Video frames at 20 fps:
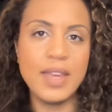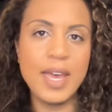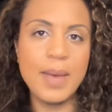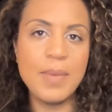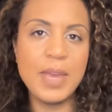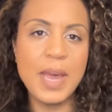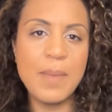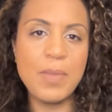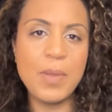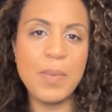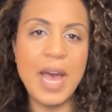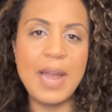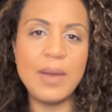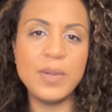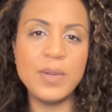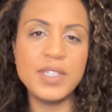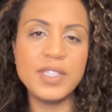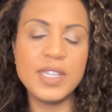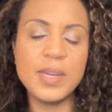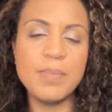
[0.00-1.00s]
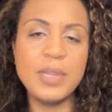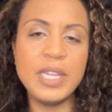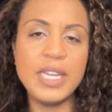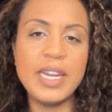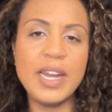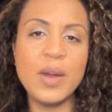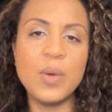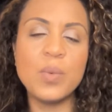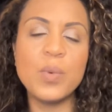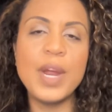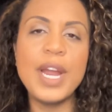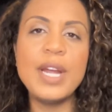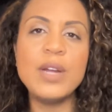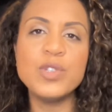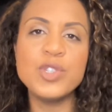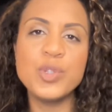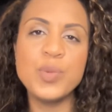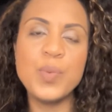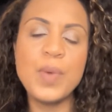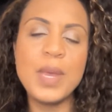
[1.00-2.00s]
Coming up, the Pirates complete a
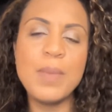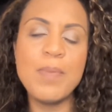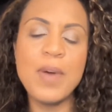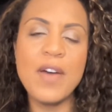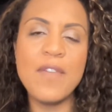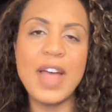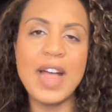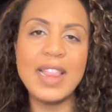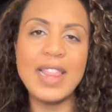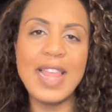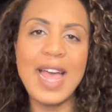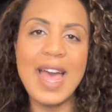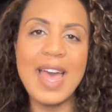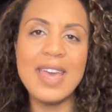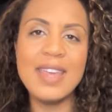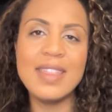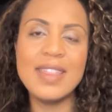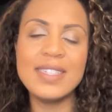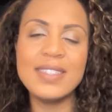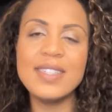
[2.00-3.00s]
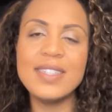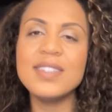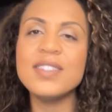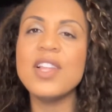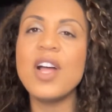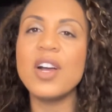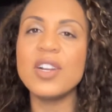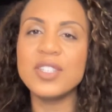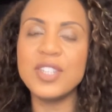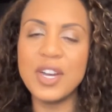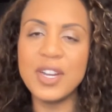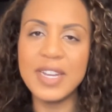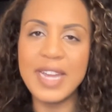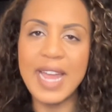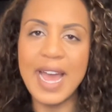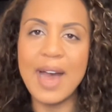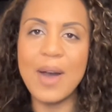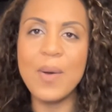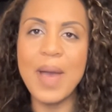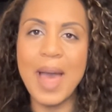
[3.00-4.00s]
rare sweep of LA. This is Locked On
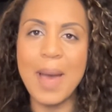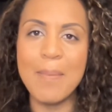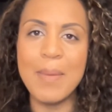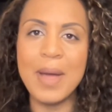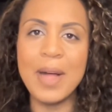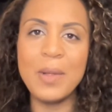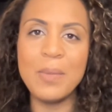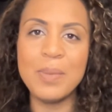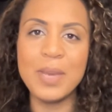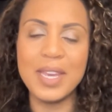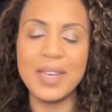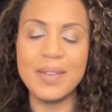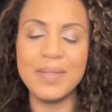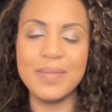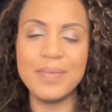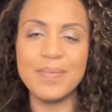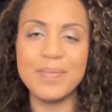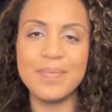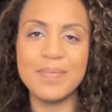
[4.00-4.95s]
Now MLB.